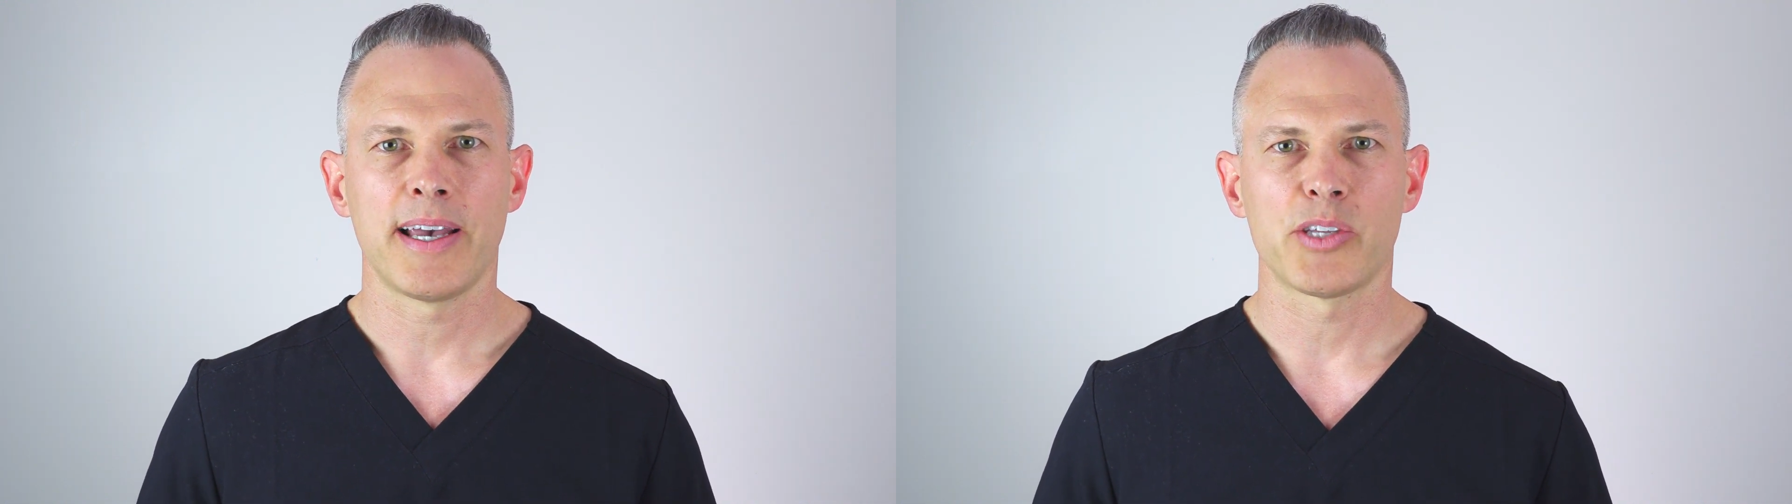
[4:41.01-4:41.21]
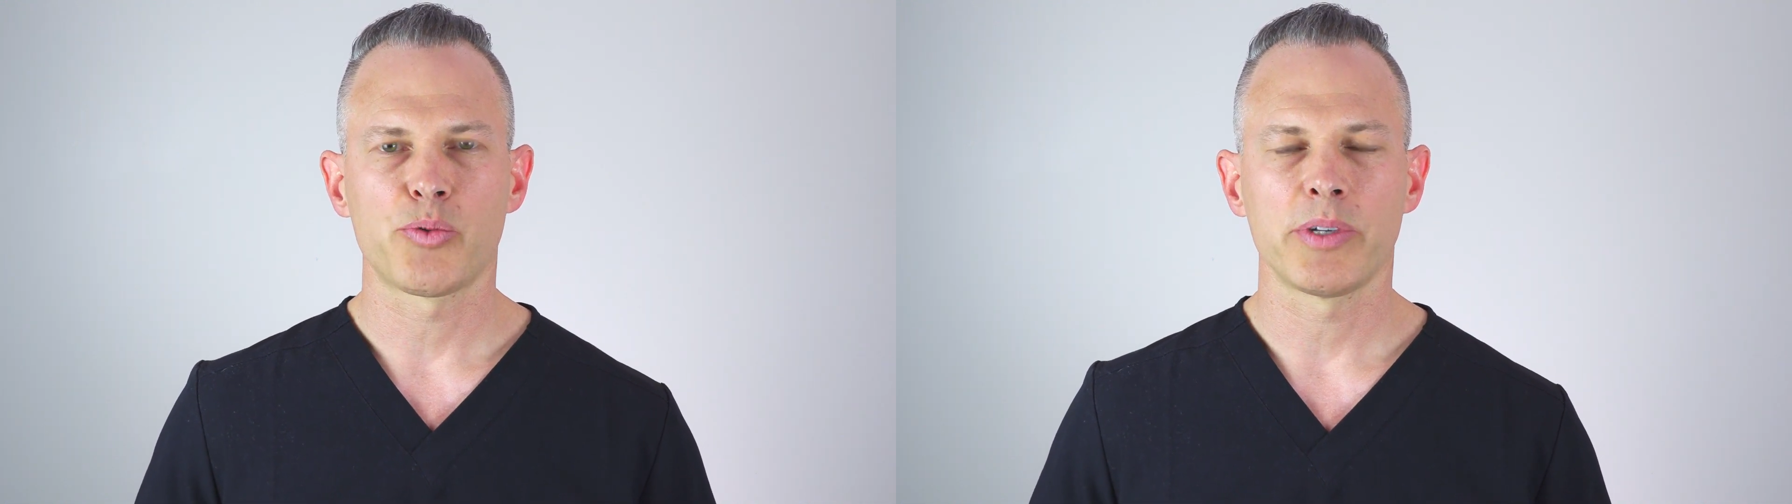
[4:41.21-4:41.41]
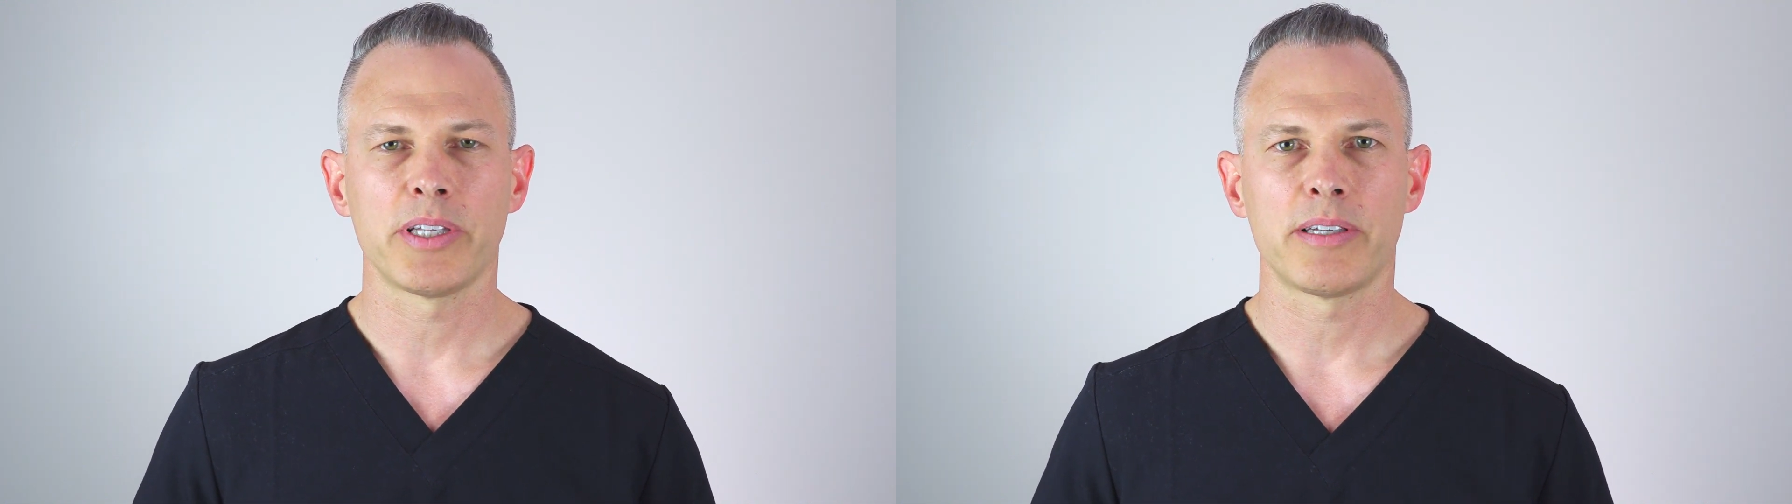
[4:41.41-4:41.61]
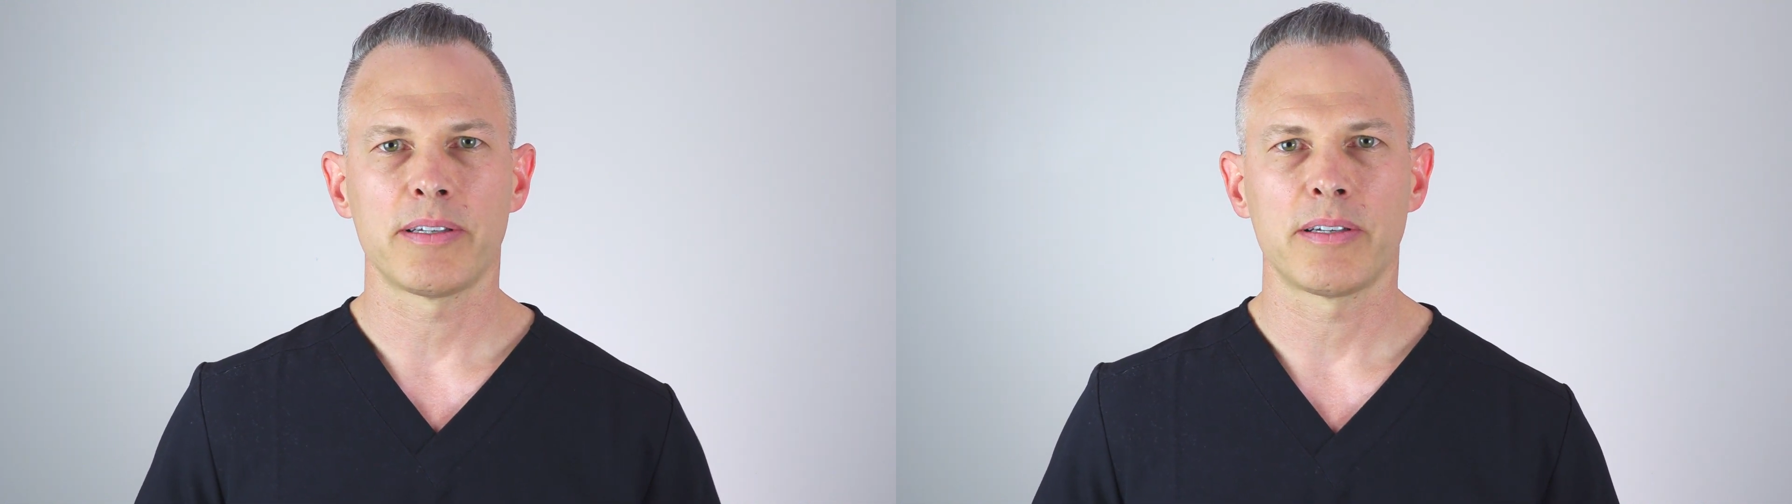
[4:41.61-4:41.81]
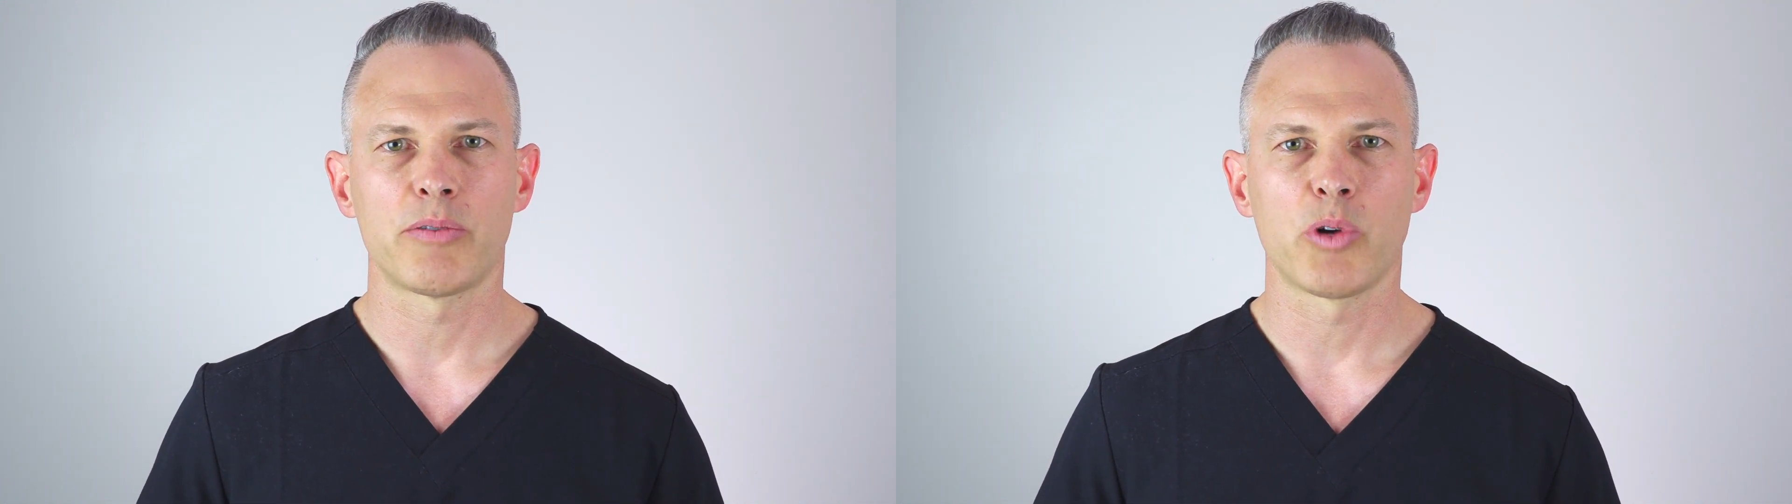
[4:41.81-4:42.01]
has really
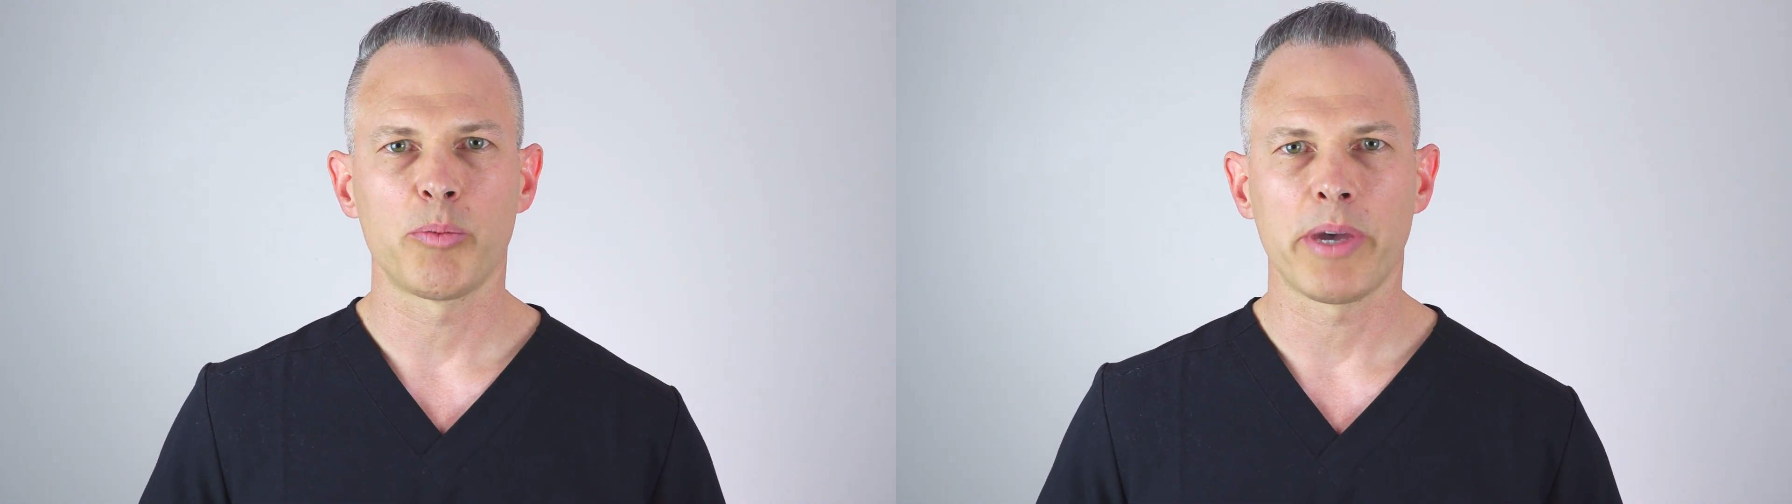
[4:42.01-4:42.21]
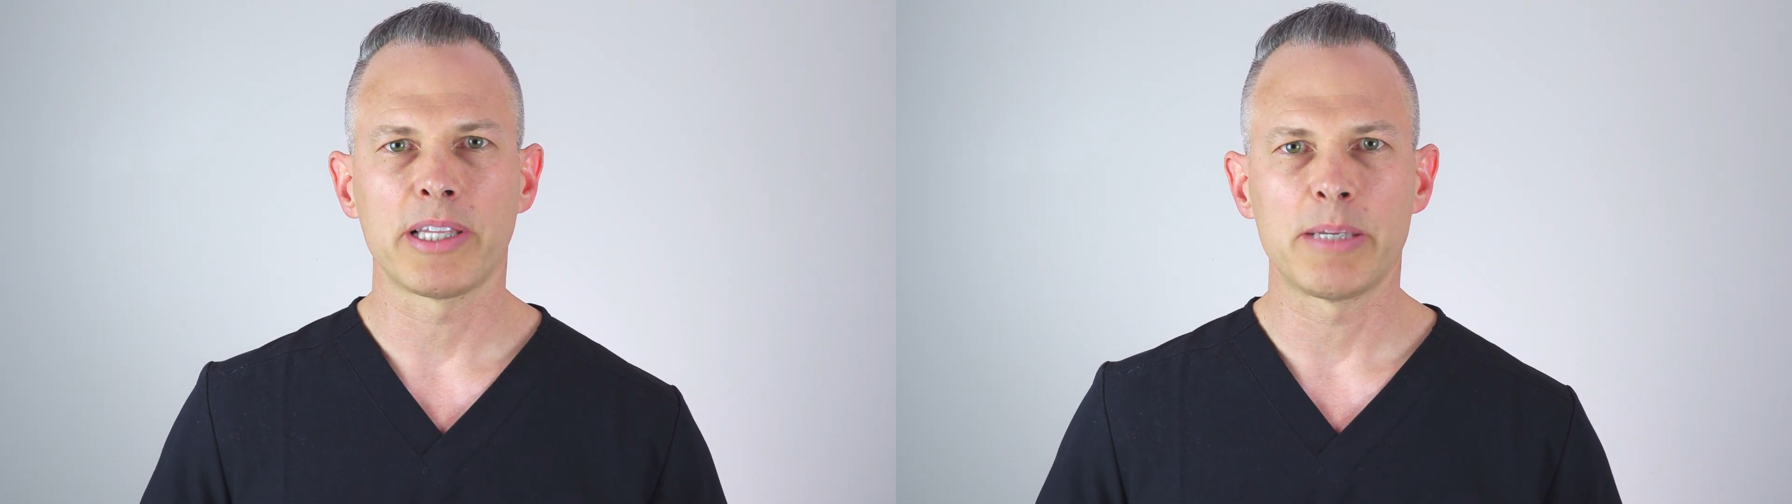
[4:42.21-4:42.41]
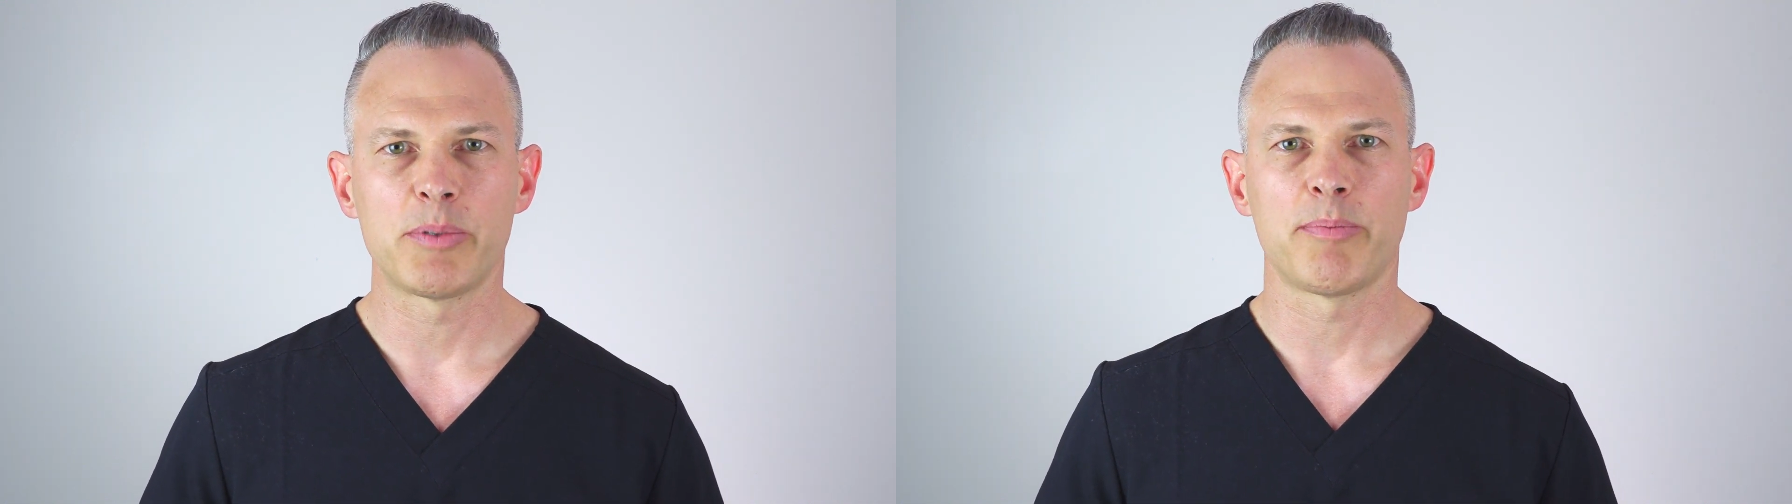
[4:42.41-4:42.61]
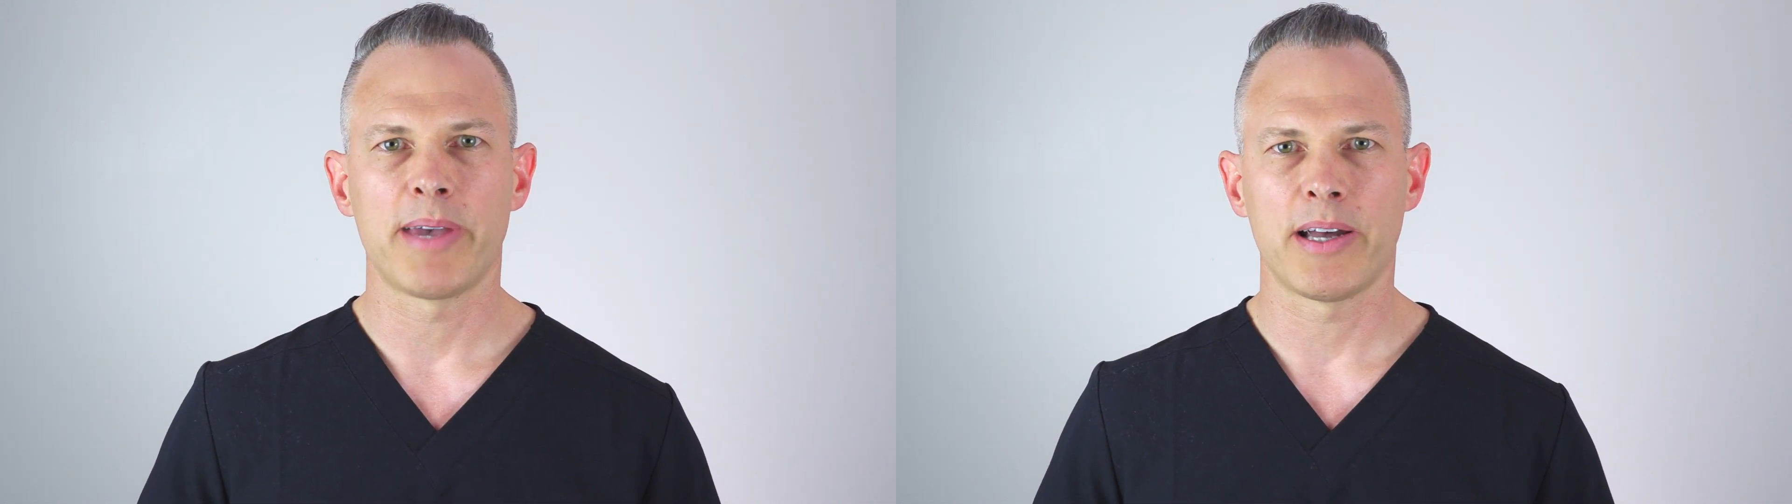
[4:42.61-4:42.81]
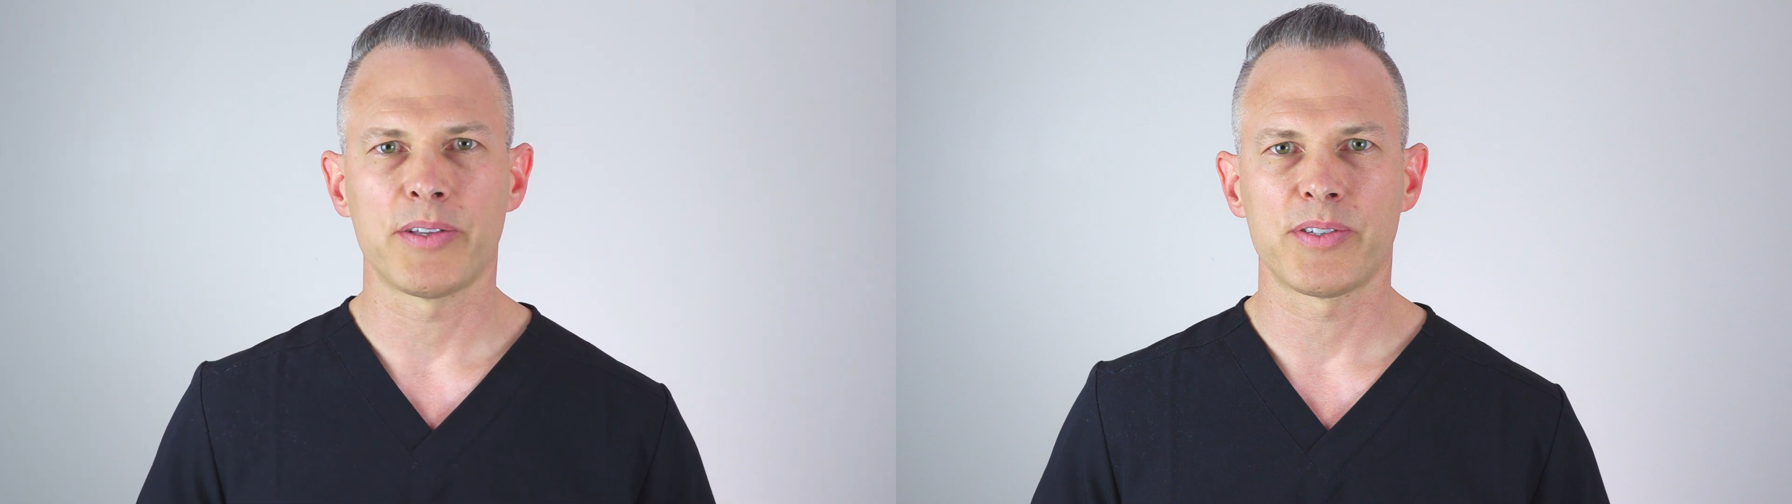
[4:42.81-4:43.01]
grown by leaps and
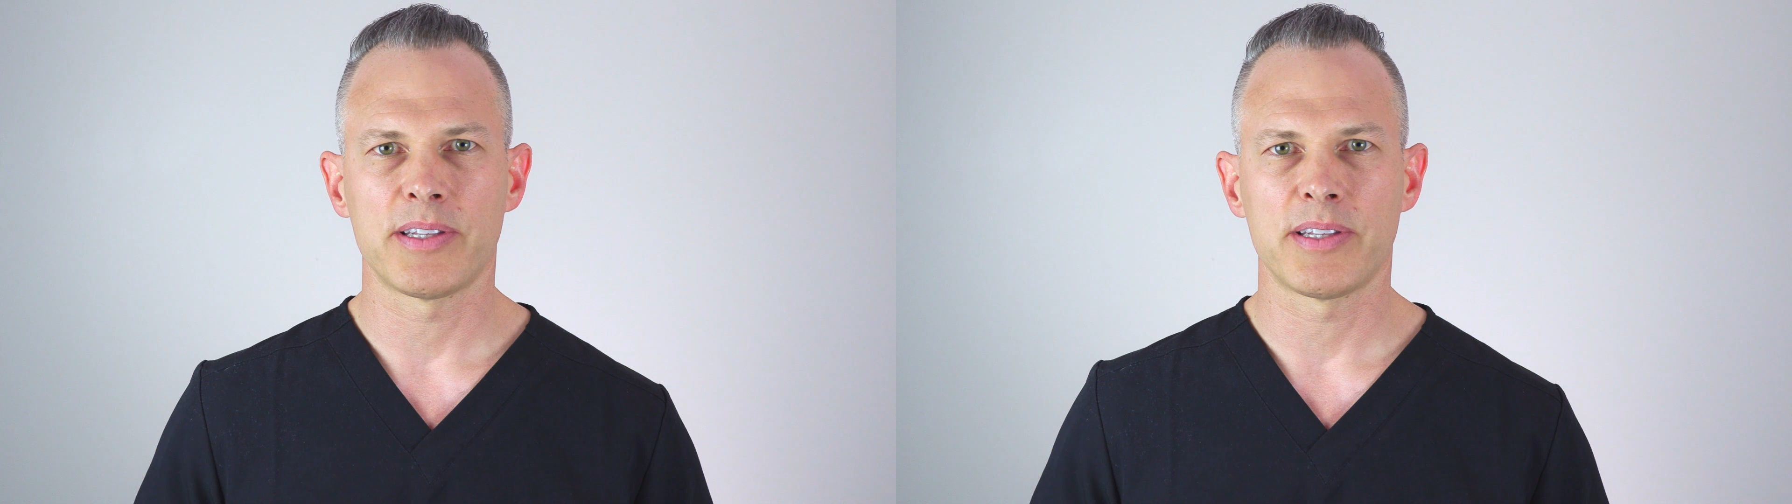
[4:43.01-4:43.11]
bounds